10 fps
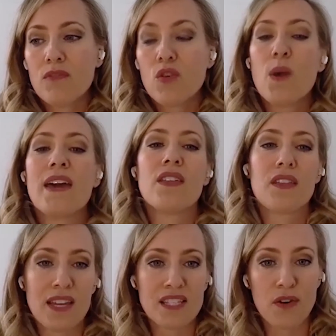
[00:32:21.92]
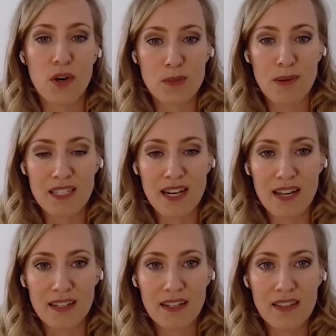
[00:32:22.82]
the way that things have always been
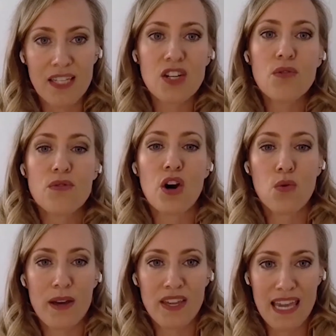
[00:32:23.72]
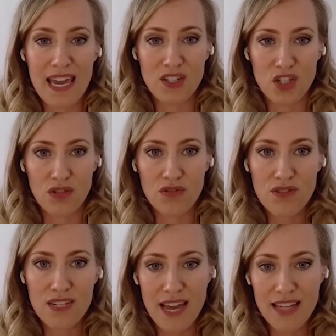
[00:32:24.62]
done. They don't know what they can't
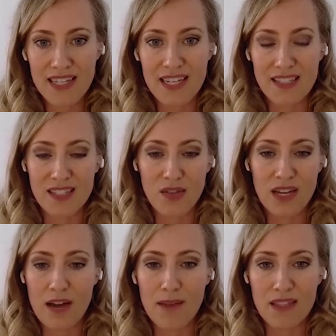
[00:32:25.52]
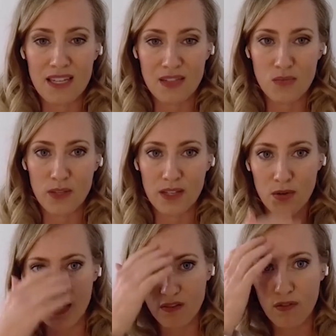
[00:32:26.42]
do yet. And so they come at things in really
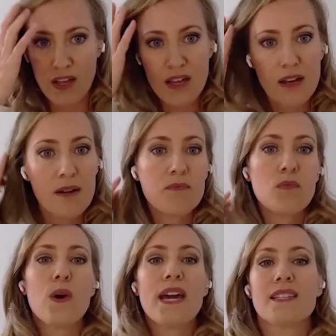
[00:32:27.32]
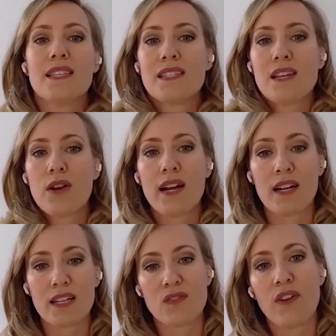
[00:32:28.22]
creative ways. And so
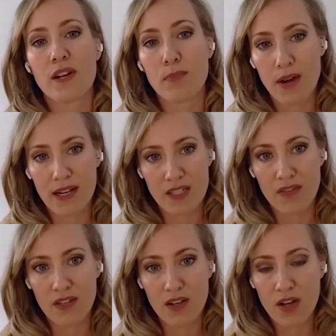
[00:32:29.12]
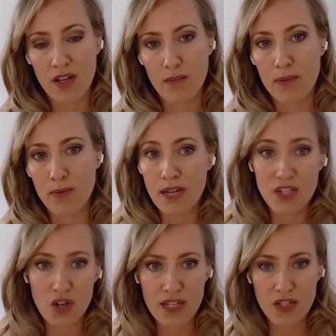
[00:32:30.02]
Eric is very proactive in calling on people. And
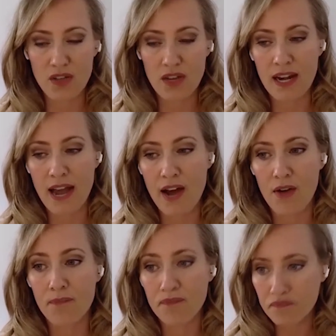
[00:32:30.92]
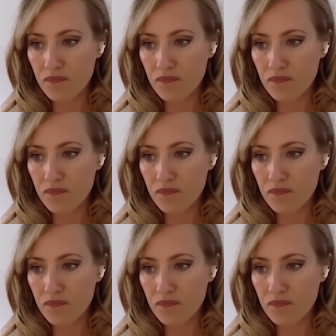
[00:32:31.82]
I try and do that now